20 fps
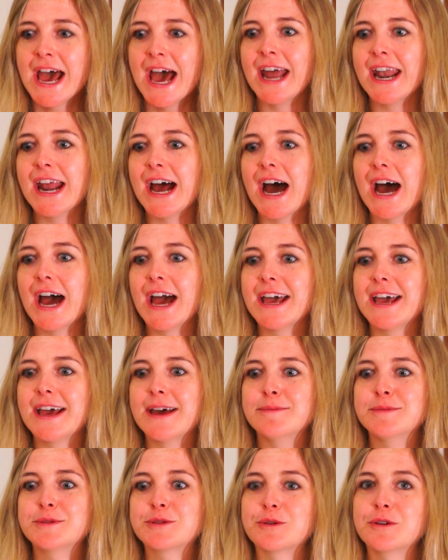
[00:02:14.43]
and I
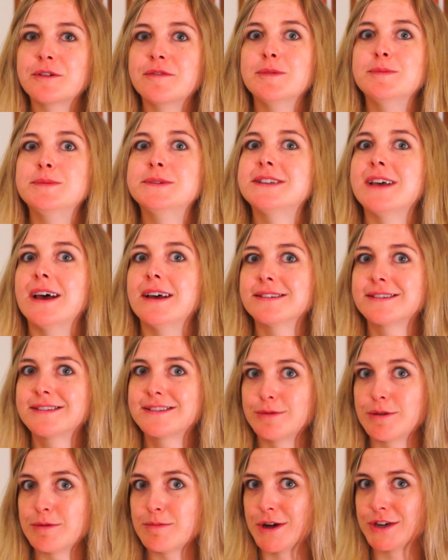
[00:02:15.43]
am sort of
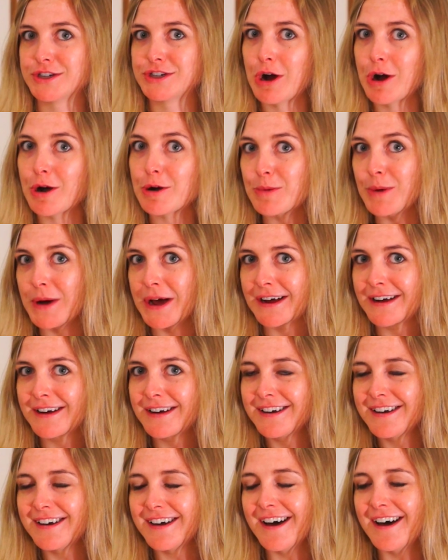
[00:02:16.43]
obsessed with Masha Hardwick,
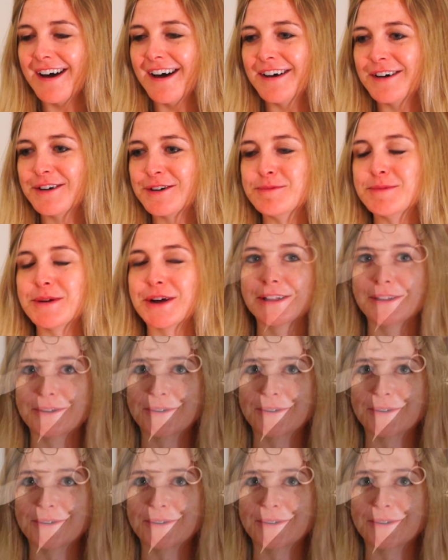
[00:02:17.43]
who Mary